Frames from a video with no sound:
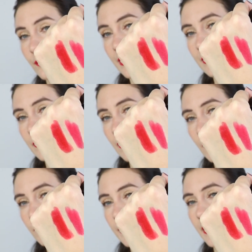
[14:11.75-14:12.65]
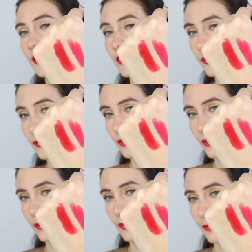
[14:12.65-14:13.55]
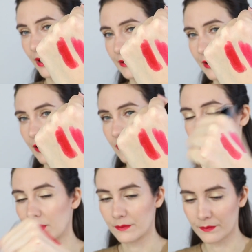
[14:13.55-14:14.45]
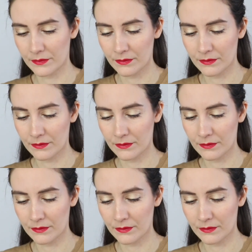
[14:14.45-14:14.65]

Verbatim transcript: but it's, I would say, neutral red color.